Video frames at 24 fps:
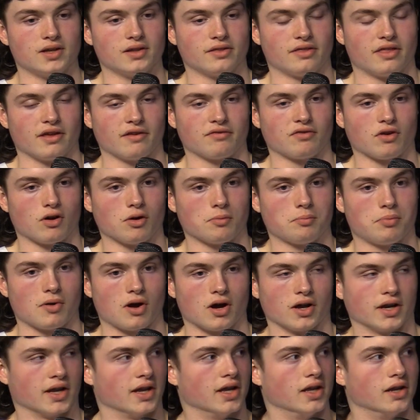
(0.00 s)
they've all
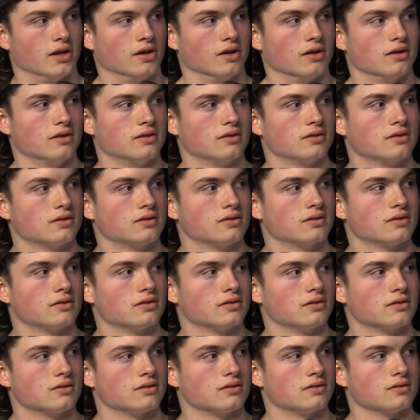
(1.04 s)
bought in.
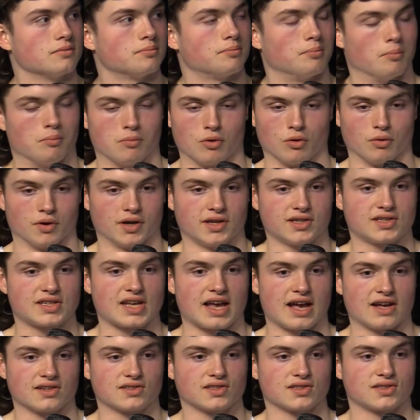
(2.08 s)
Yeah, exactly. Maurice
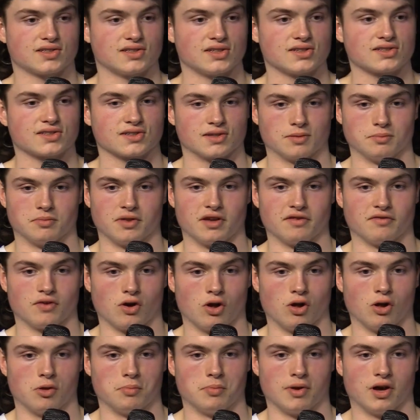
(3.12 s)
has a system they've
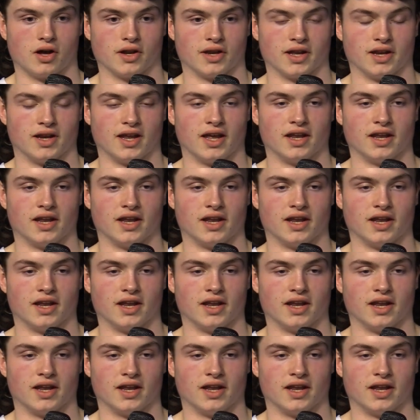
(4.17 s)
all bought in,